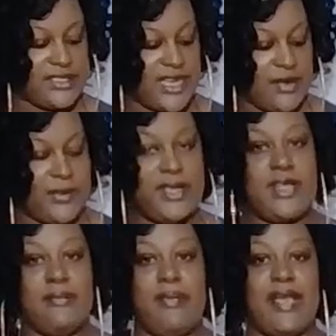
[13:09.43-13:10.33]
salmon
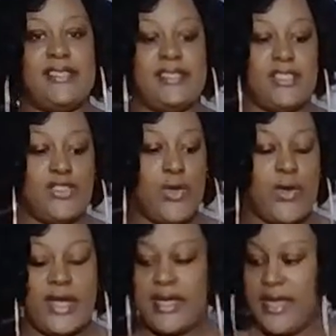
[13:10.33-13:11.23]
and bassa is
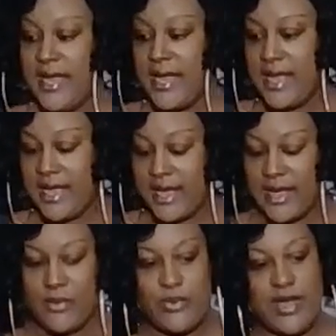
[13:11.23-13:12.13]
going.
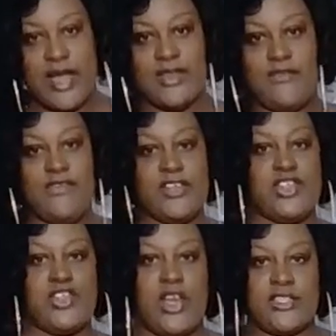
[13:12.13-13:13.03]
We got the
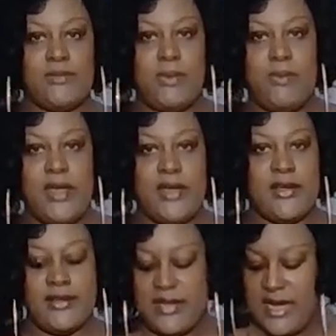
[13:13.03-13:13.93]
fish sauce
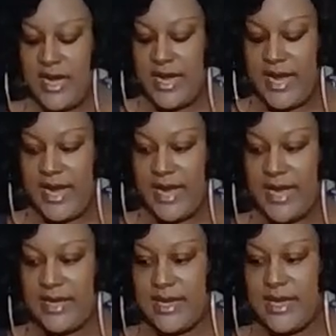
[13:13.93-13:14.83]
prepared,
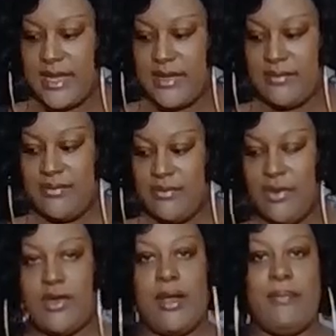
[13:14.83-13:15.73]
and
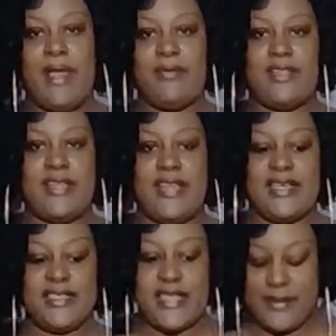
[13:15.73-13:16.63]
we'll come back with that
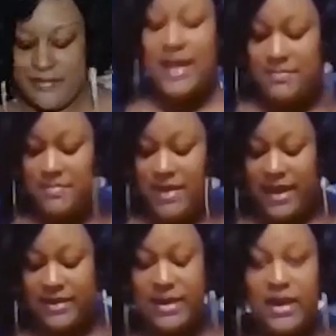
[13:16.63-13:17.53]
next step. I'm
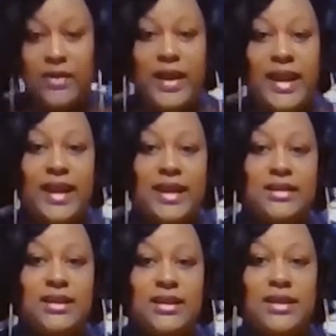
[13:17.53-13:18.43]
back now, and